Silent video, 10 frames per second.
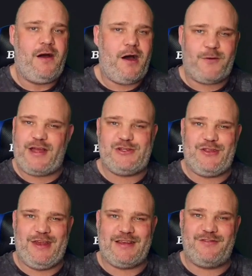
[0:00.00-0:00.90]
I'll catch you
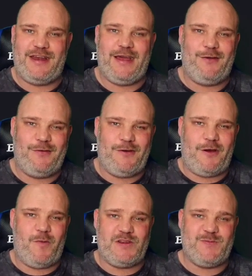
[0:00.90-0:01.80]
in the next video.
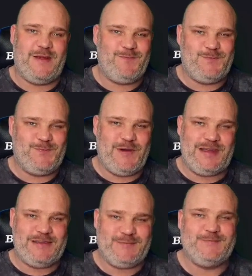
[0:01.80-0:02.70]
I'm IceMan.
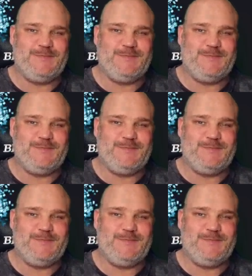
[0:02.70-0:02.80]
Bye.